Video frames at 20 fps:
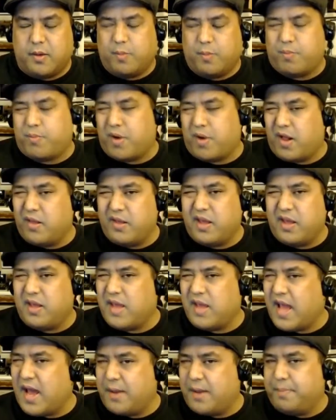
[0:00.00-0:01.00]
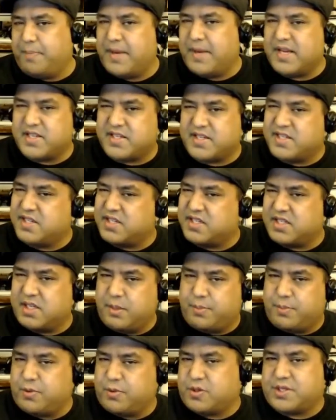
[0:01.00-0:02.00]
probably at best
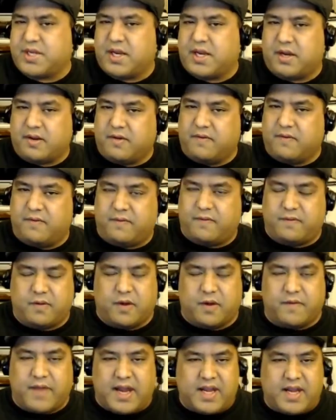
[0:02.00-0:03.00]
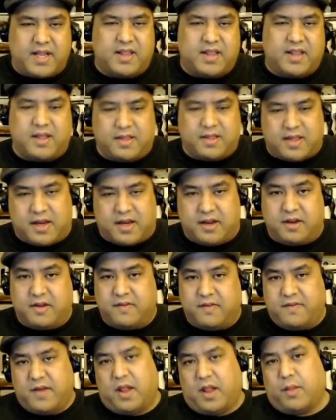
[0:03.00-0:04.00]
60% of anything that a
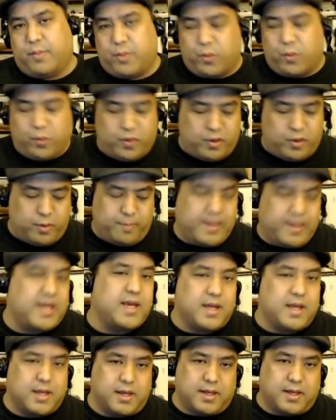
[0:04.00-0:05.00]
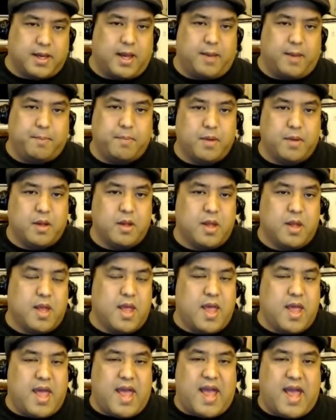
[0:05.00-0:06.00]
developer, when they're making a game,
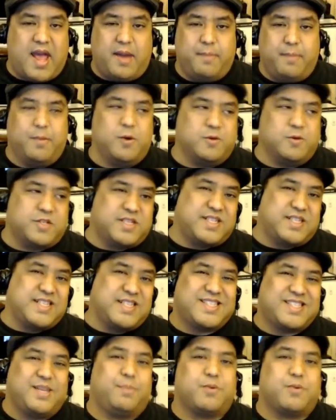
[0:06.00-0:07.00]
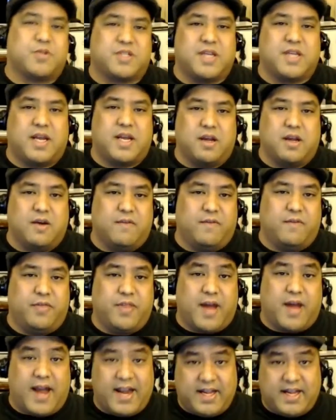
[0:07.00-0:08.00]
at most 60% of
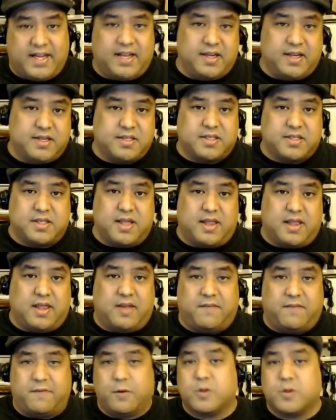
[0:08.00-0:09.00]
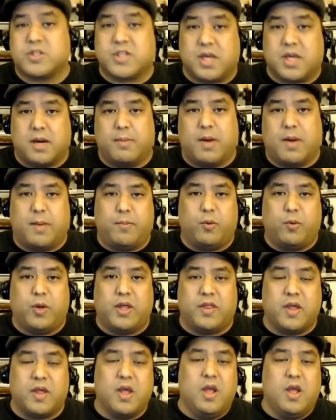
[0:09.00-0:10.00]
the ideas that they first come up
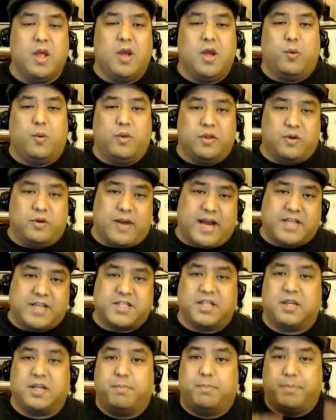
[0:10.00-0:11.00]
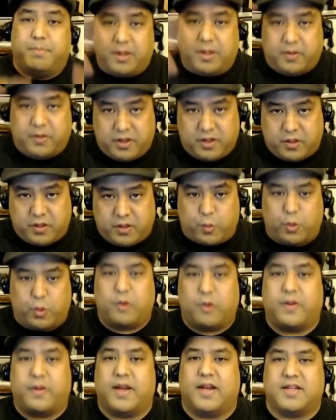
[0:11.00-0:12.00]
with when they're actually building the
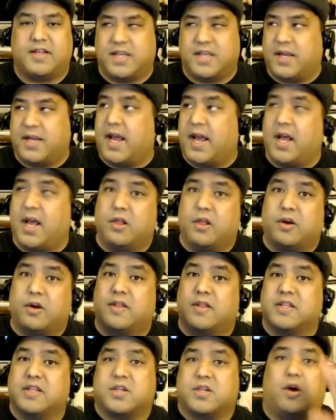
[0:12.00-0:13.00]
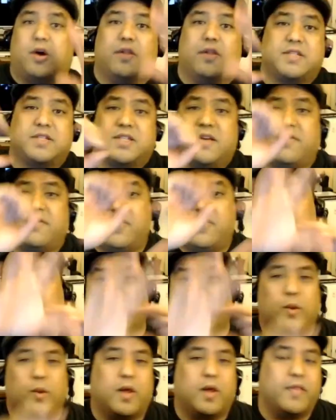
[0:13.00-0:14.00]
world and saying, hey, look, this is all the stuff that
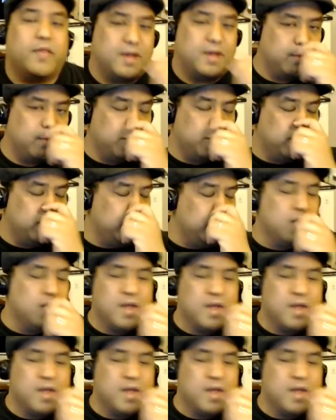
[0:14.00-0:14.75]
we want the game to do,